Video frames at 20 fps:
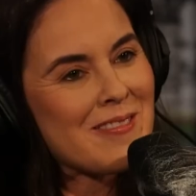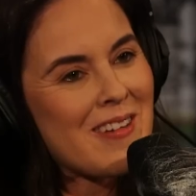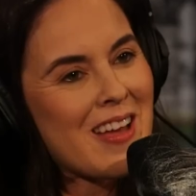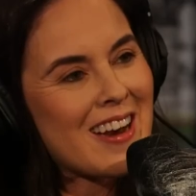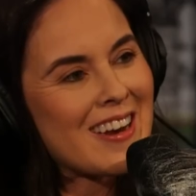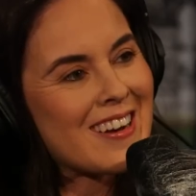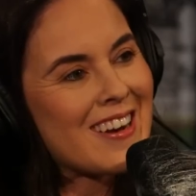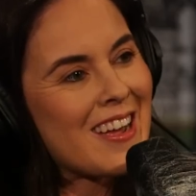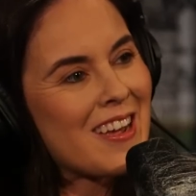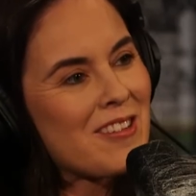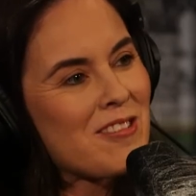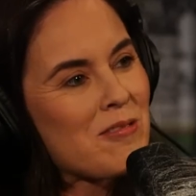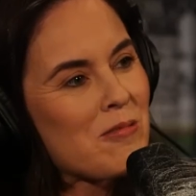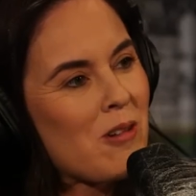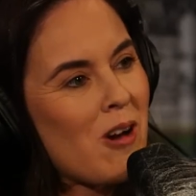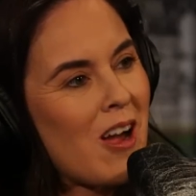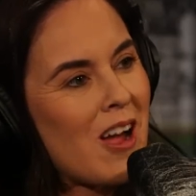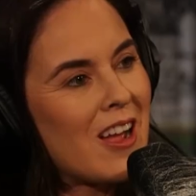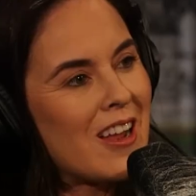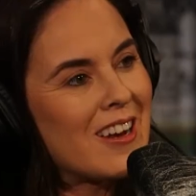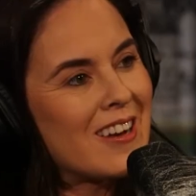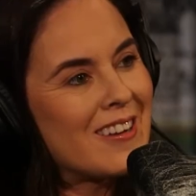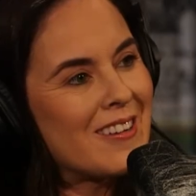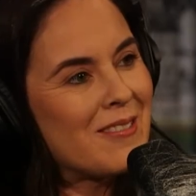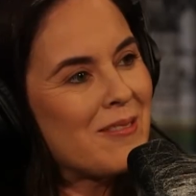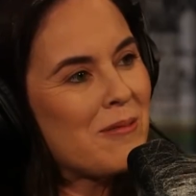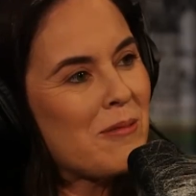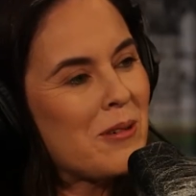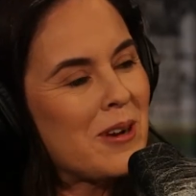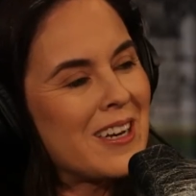had a nice
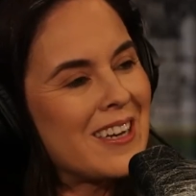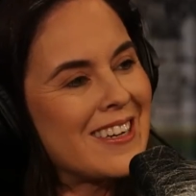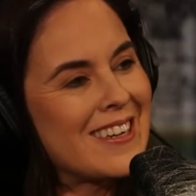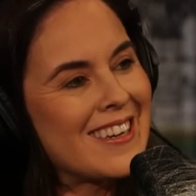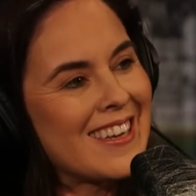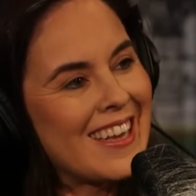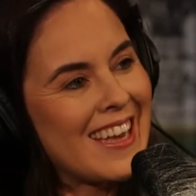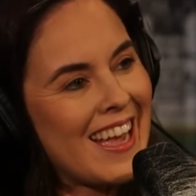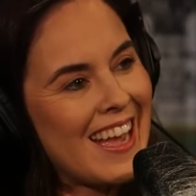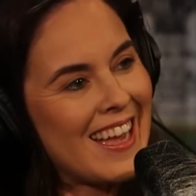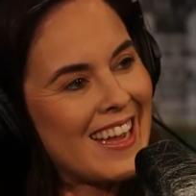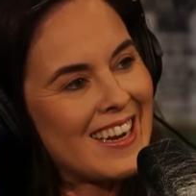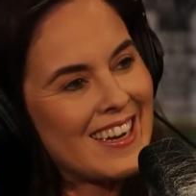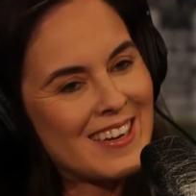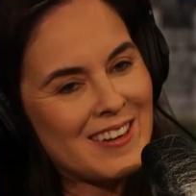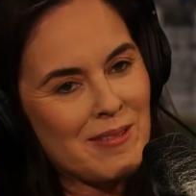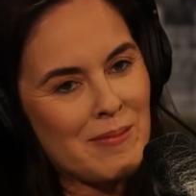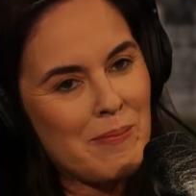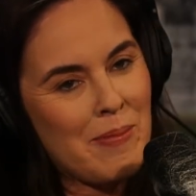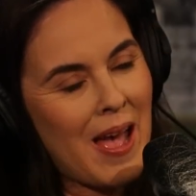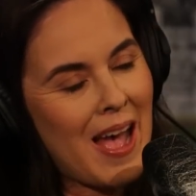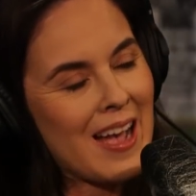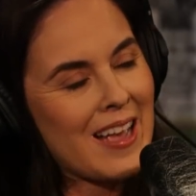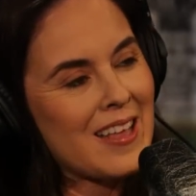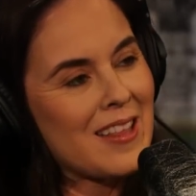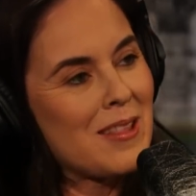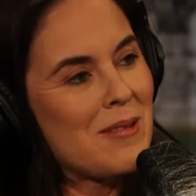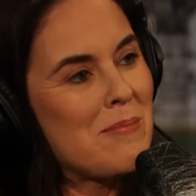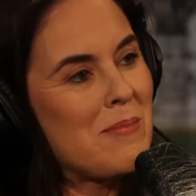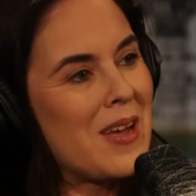run. We need to get back
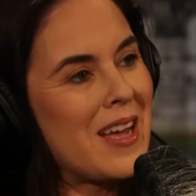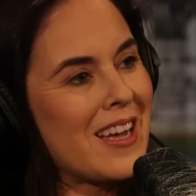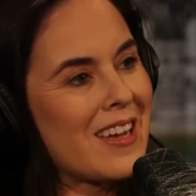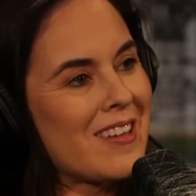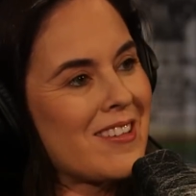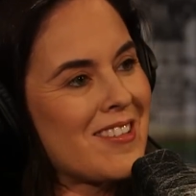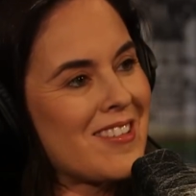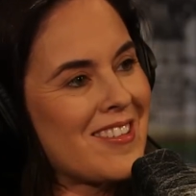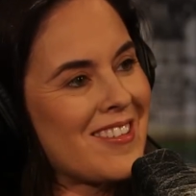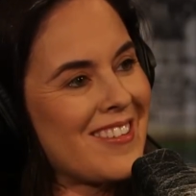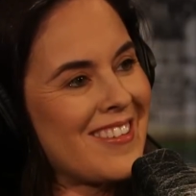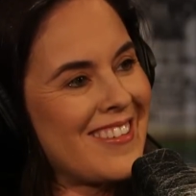in the mix.